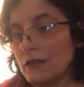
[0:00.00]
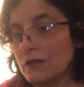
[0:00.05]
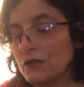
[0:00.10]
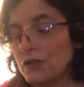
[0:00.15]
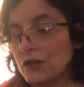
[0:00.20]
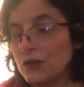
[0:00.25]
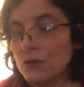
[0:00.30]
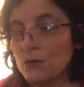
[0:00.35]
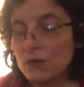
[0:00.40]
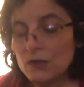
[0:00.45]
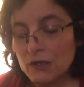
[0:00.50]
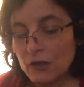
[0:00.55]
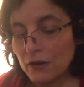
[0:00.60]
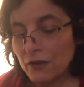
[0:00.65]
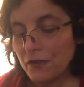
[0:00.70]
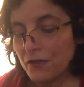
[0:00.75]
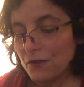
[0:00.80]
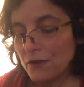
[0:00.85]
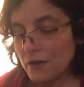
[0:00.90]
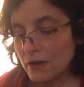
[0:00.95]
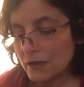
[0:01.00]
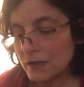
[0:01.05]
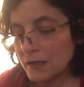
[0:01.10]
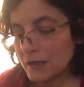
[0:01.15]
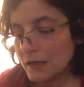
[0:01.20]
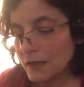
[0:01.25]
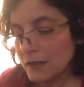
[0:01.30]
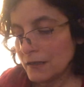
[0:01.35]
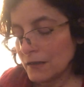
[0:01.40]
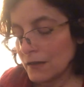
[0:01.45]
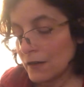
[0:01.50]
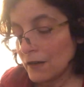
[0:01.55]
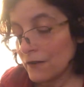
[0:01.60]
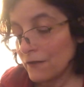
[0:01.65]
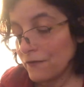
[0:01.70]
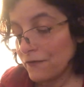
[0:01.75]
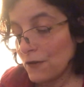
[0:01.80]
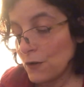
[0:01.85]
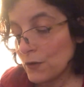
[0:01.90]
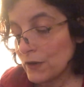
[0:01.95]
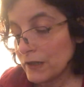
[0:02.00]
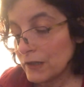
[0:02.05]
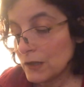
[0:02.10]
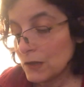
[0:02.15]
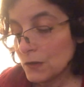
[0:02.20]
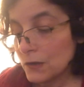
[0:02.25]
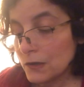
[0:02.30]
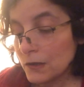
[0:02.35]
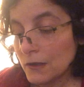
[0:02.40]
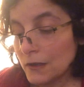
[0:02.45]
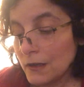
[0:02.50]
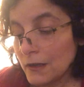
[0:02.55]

choose our thoughts and our focus